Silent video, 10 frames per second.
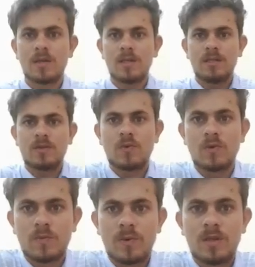it
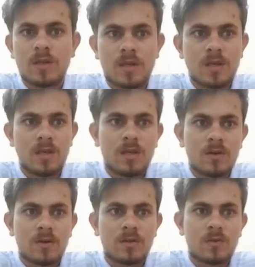could be the key
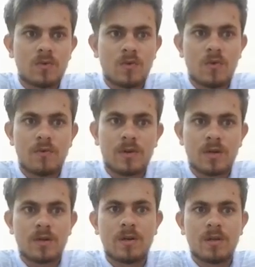to
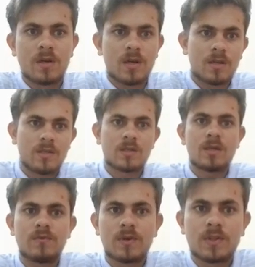overturning Kenny's
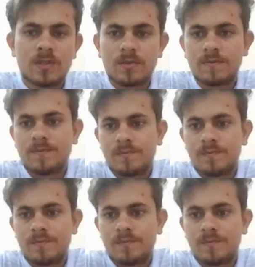conviction